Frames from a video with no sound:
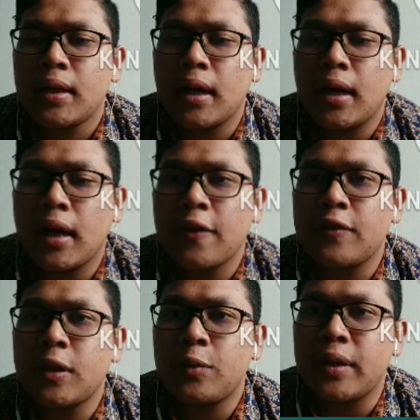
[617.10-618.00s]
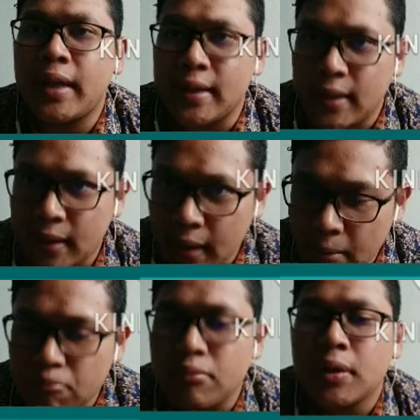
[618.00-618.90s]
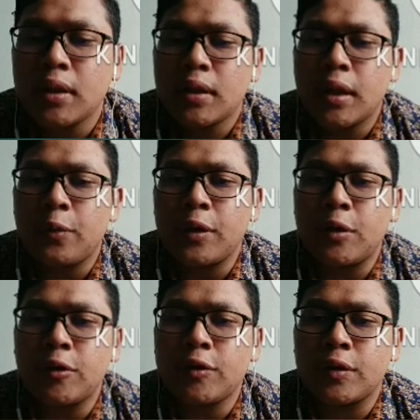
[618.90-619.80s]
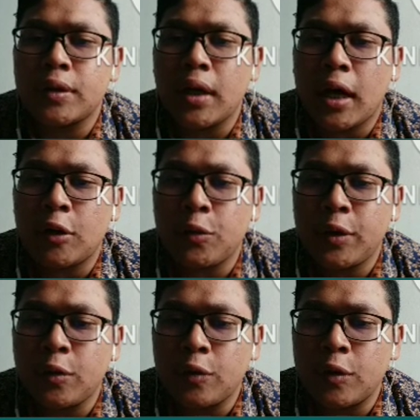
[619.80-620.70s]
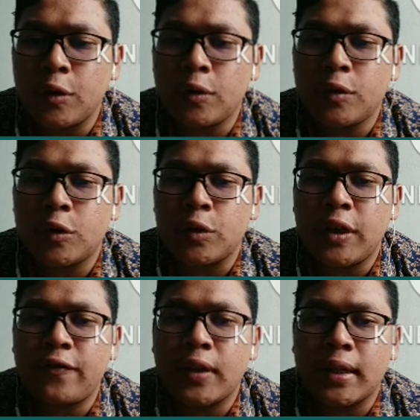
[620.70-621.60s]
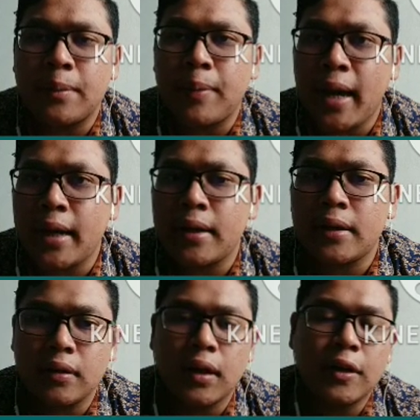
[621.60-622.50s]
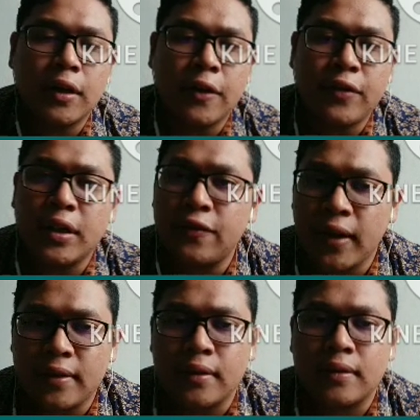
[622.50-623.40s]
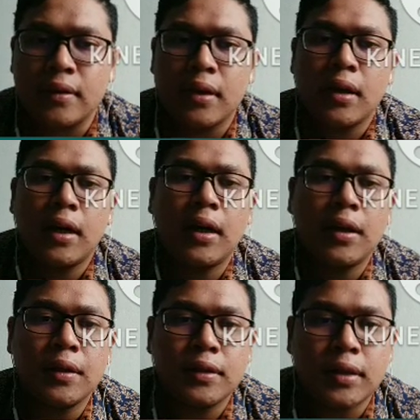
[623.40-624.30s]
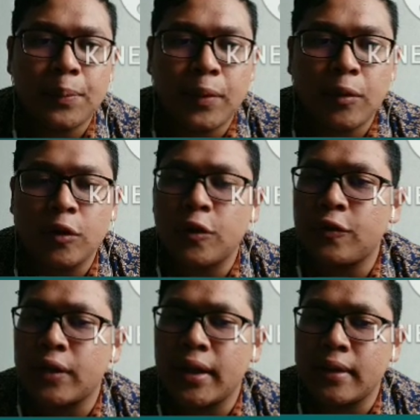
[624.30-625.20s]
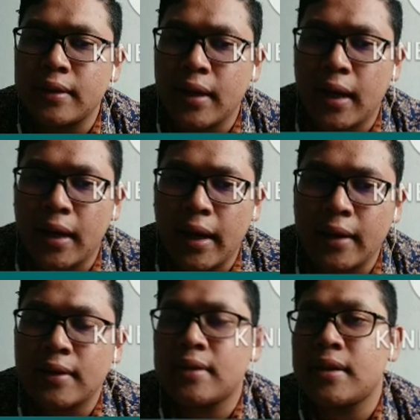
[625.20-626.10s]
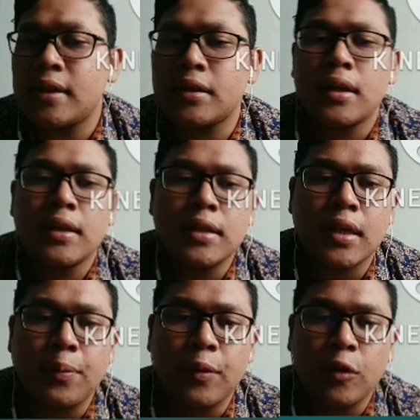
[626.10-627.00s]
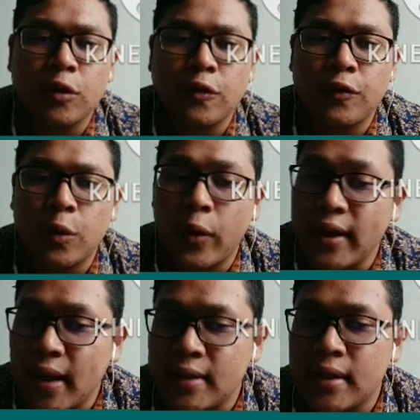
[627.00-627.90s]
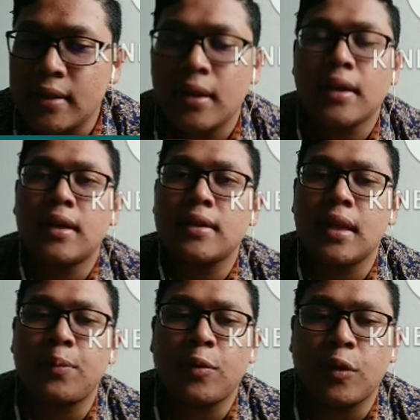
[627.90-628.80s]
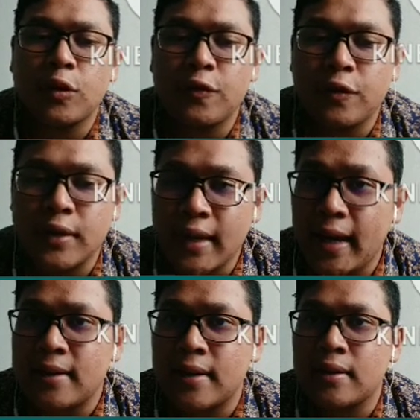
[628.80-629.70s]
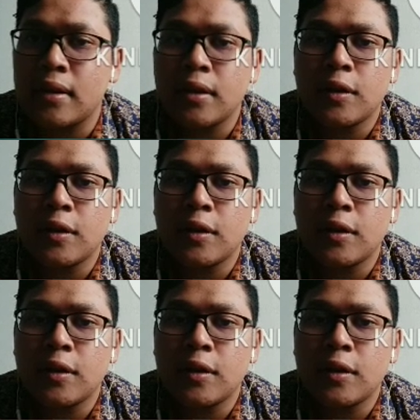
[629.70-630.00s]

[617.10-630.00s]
After we get set up, then we go to the Arduino Uno to give the command every devices, stepper motor for the X-axis, stepper motor for Y-axis, stepper motor for Z-axis.